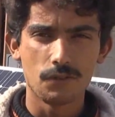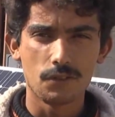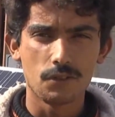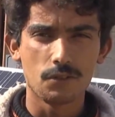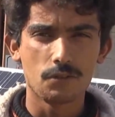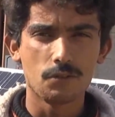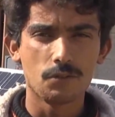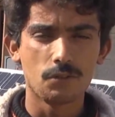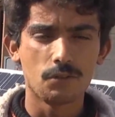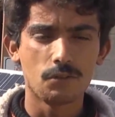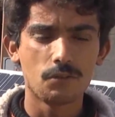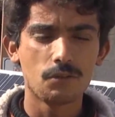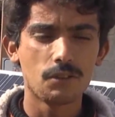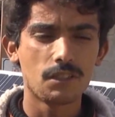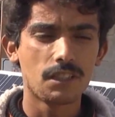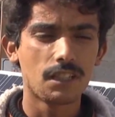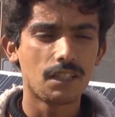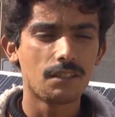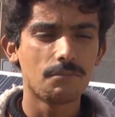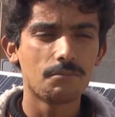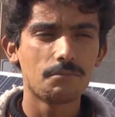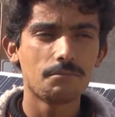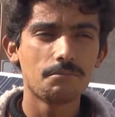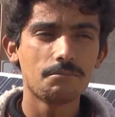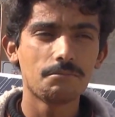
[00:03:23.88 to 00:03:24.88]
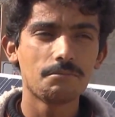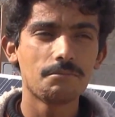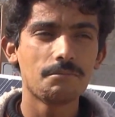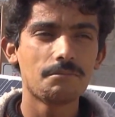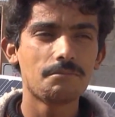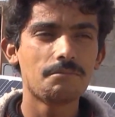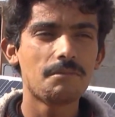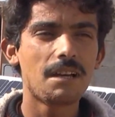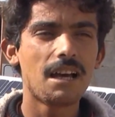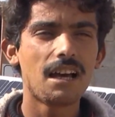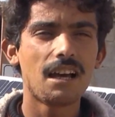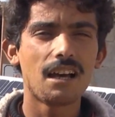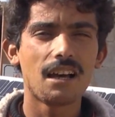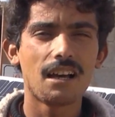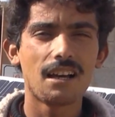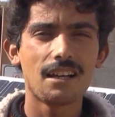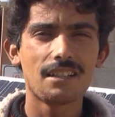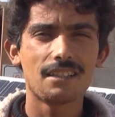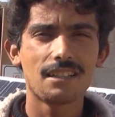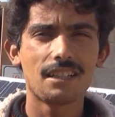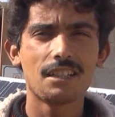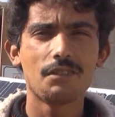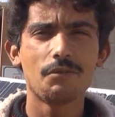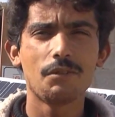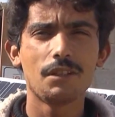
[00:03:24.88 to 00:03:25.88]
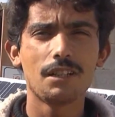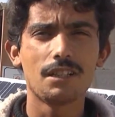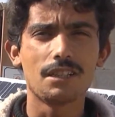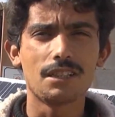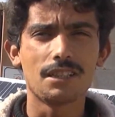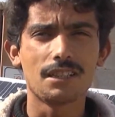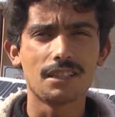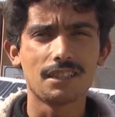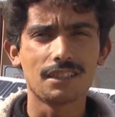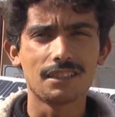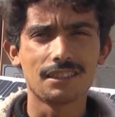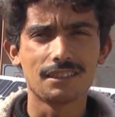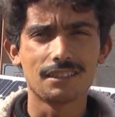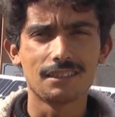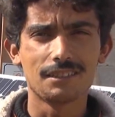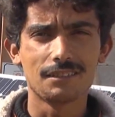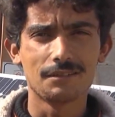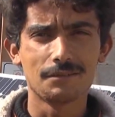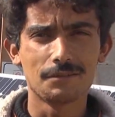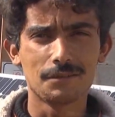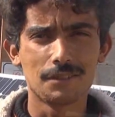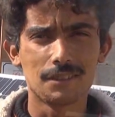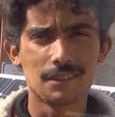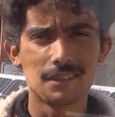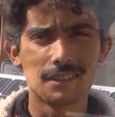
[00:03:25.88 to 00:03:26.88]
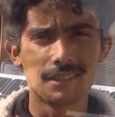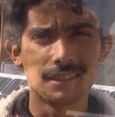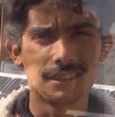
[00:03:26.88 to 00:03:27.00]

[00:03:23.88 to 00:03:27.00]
Now the women are more relaxed in daily home duties